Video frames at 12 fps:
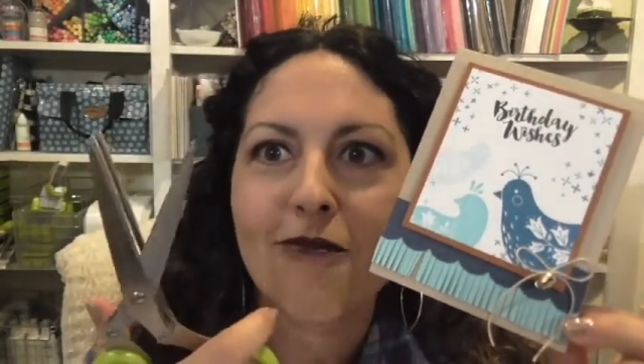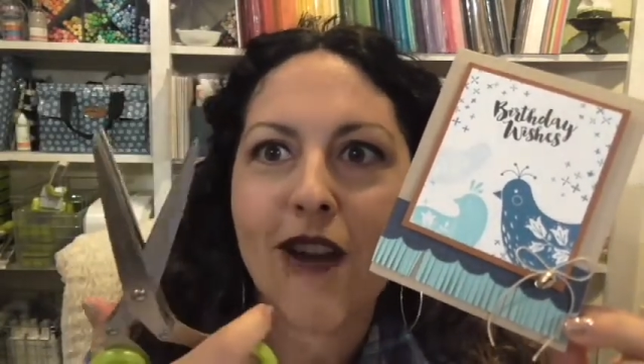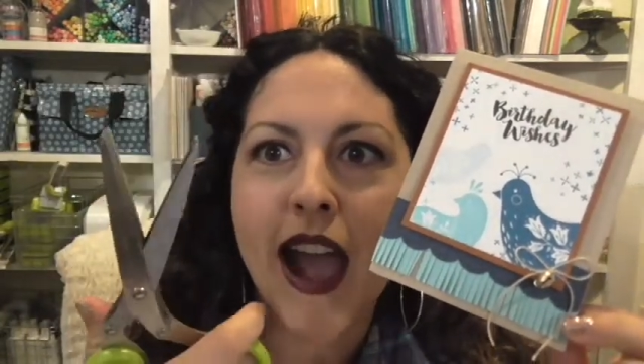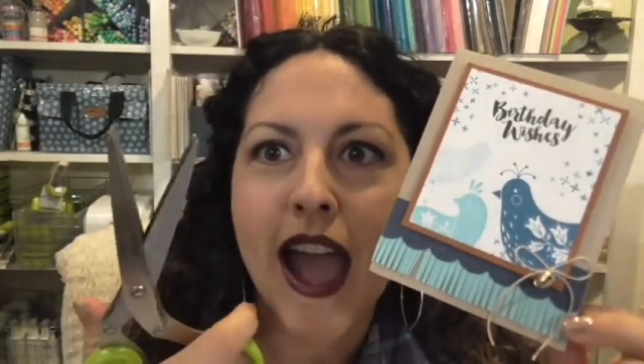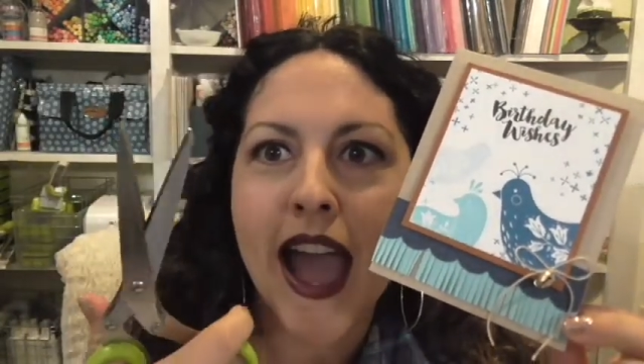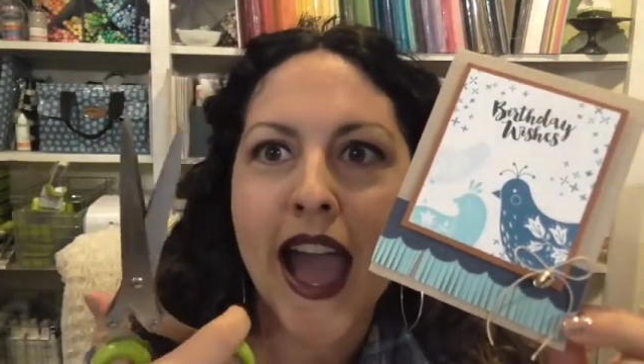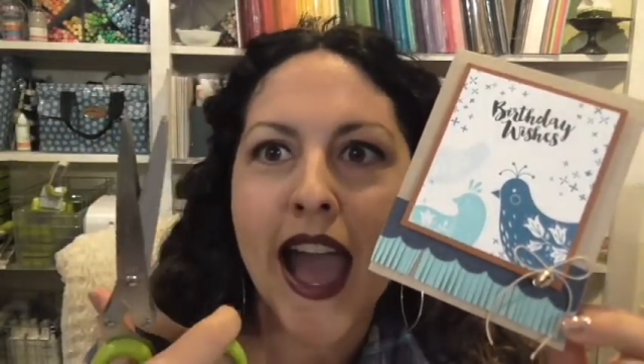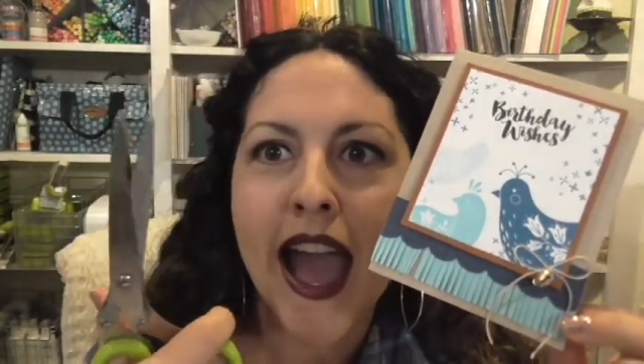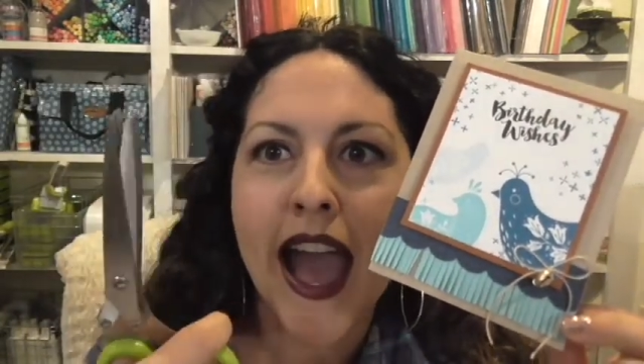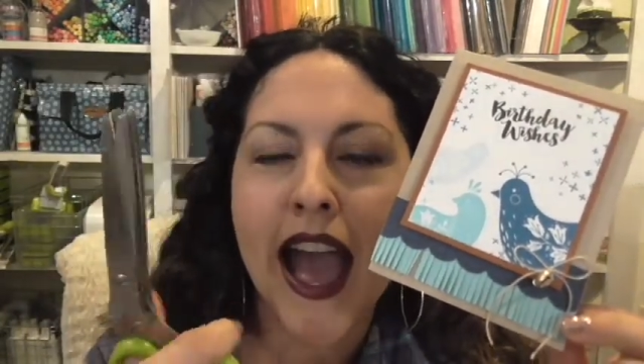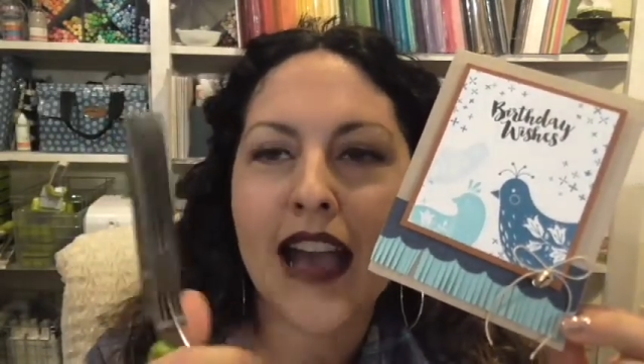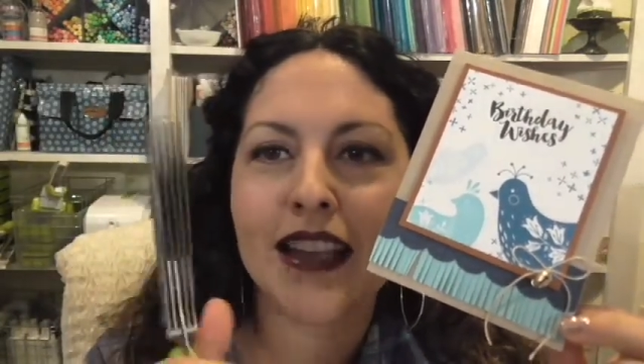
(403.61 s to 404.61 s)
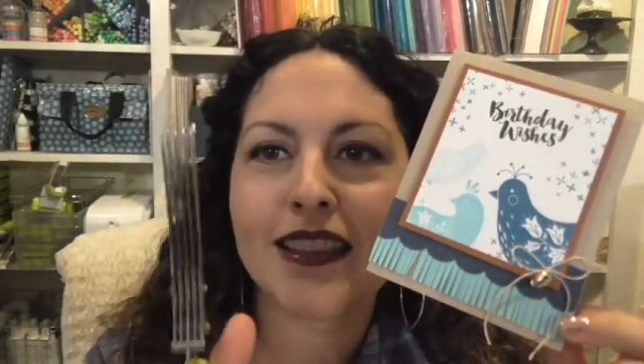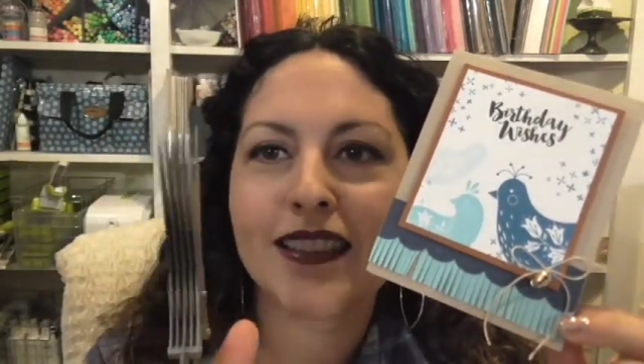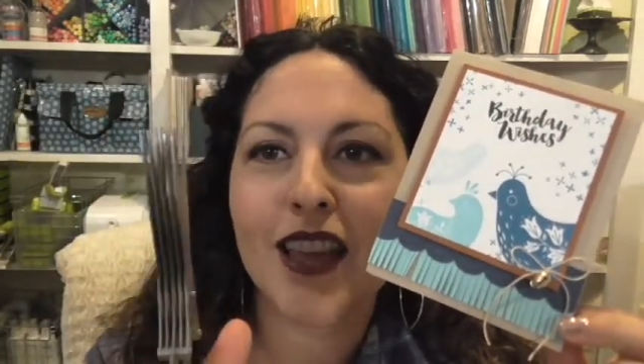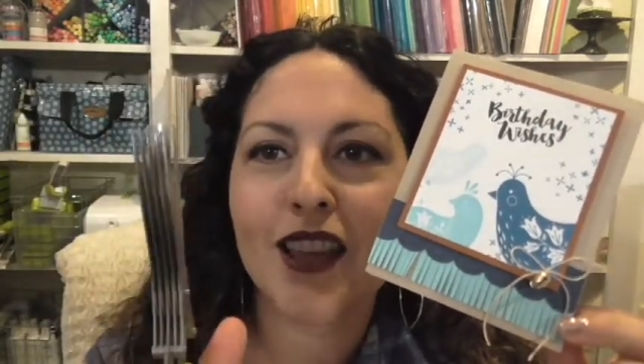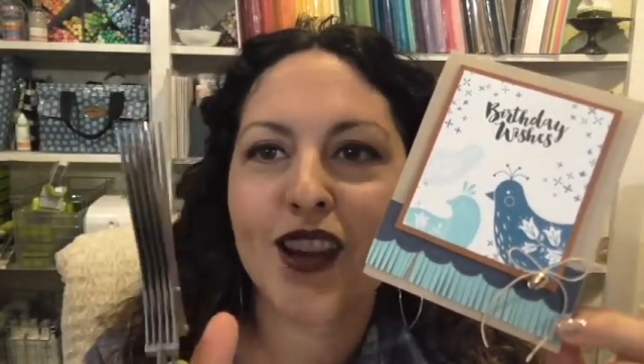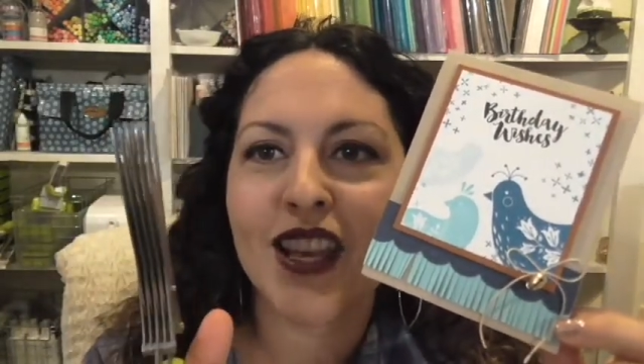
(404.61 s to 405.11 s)
Wow,
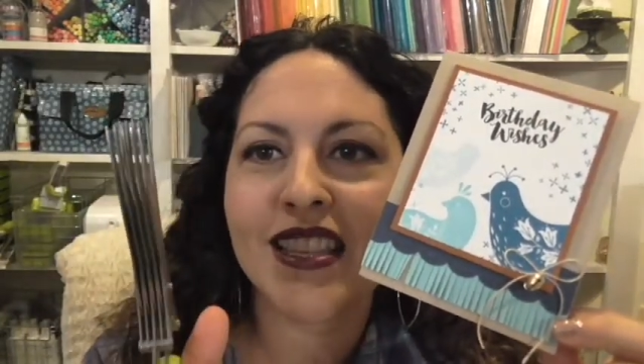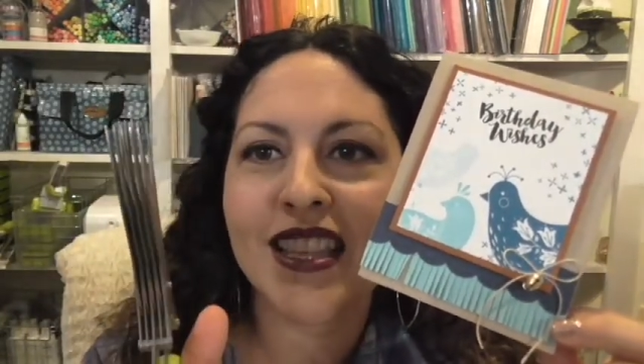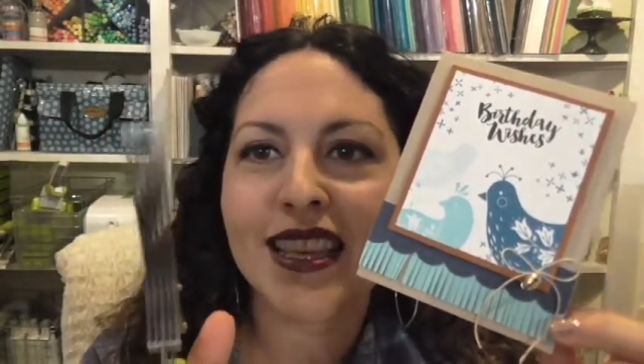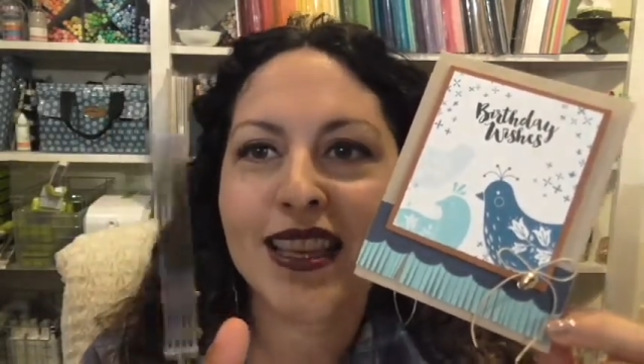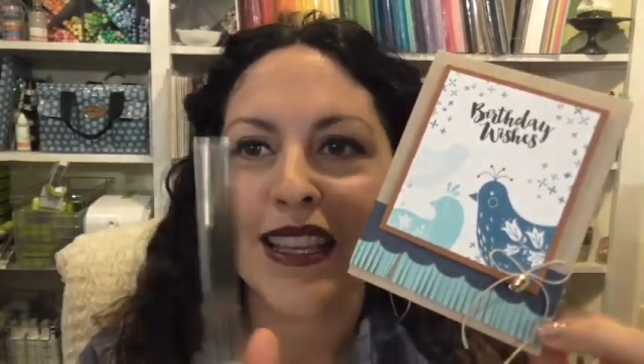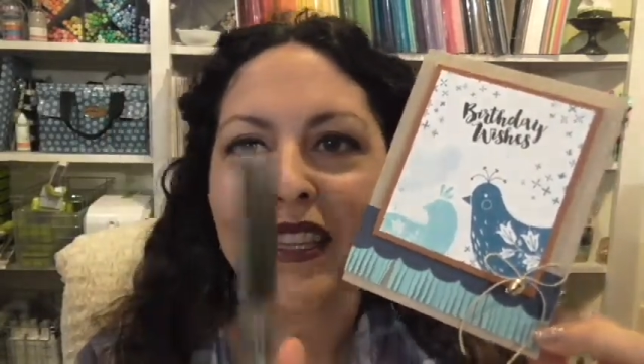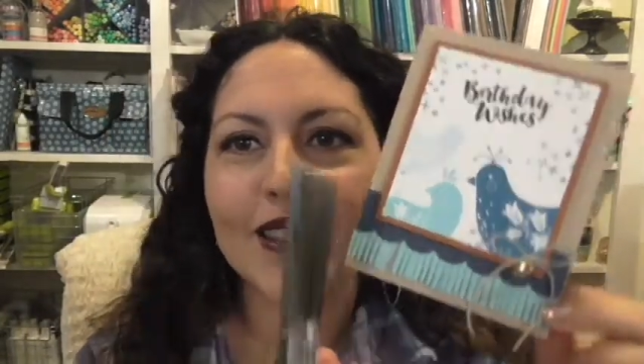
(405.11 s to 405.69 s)
isn't that crazy?